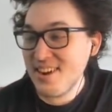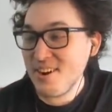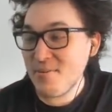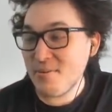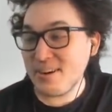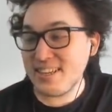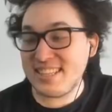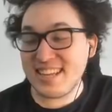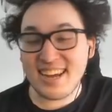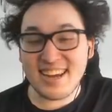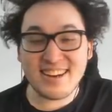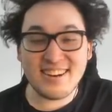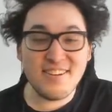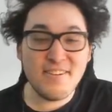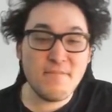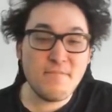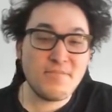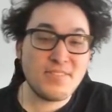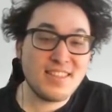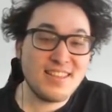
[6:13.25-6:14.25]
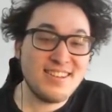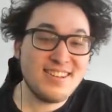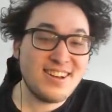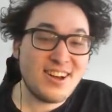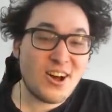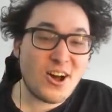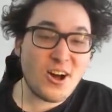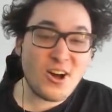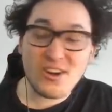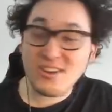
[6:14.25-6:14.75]
We're done.
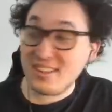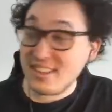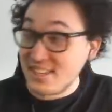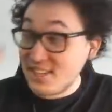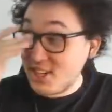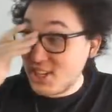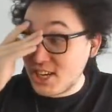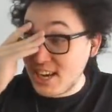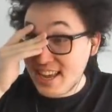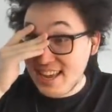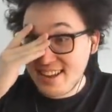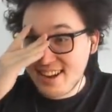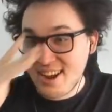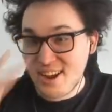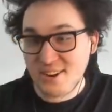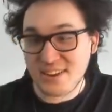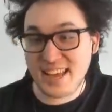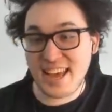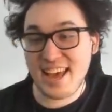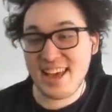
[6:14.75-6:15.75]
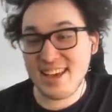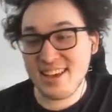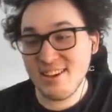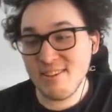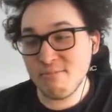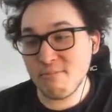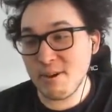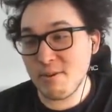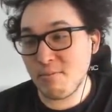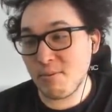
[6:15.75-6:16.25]
Holy shit. Okay,
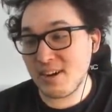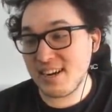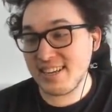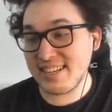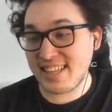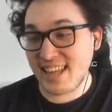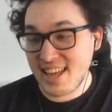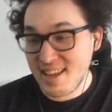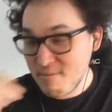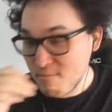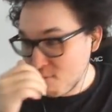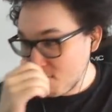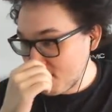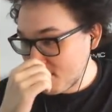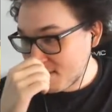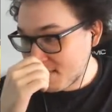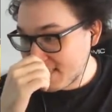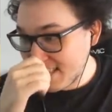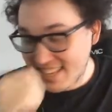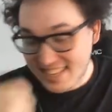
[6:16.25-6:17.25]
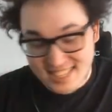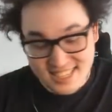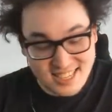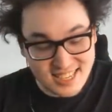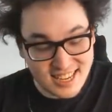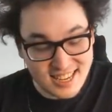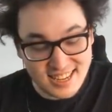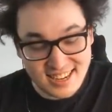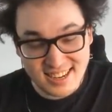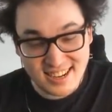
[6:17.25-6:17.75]
we won a game with Lee
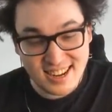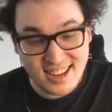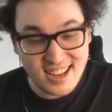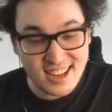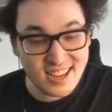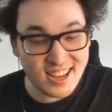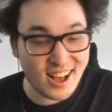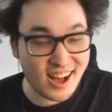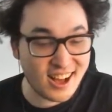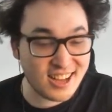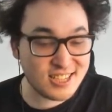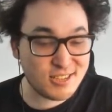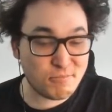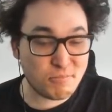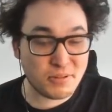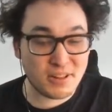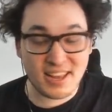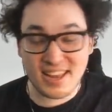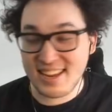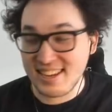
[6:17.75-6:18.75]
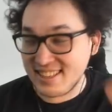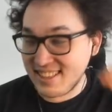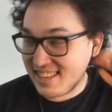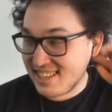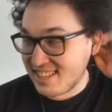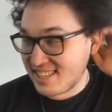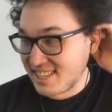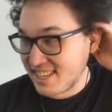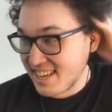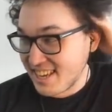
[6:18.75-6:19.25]
Sin, cosplaying
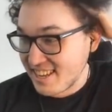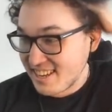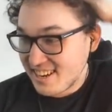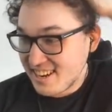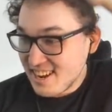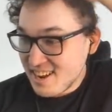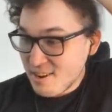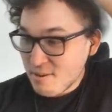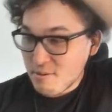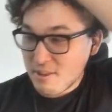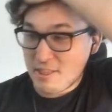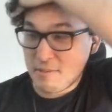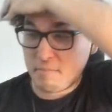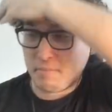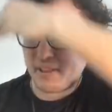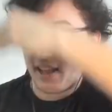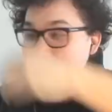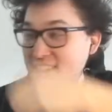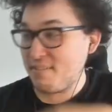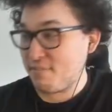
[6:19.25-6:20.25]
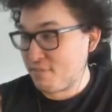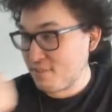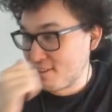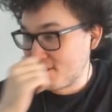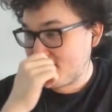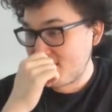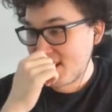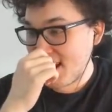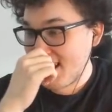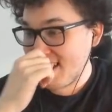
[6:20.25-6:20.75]
Lee Sin with a
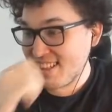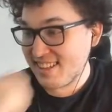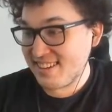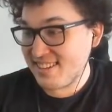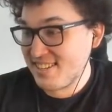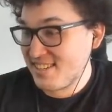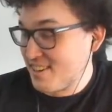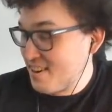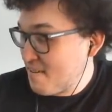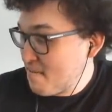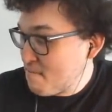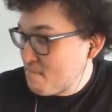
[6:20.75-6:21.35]
blindfold challenge.